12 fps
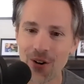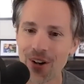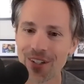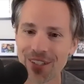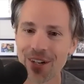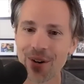
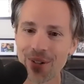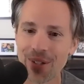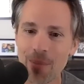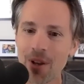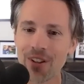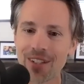you know, in the
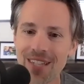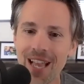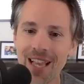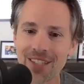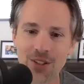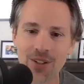middle of the
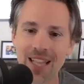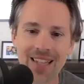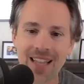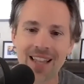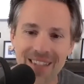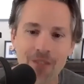day. So
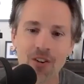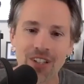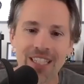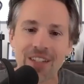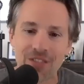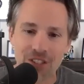that never
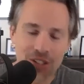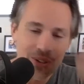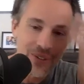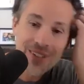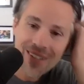leaves you.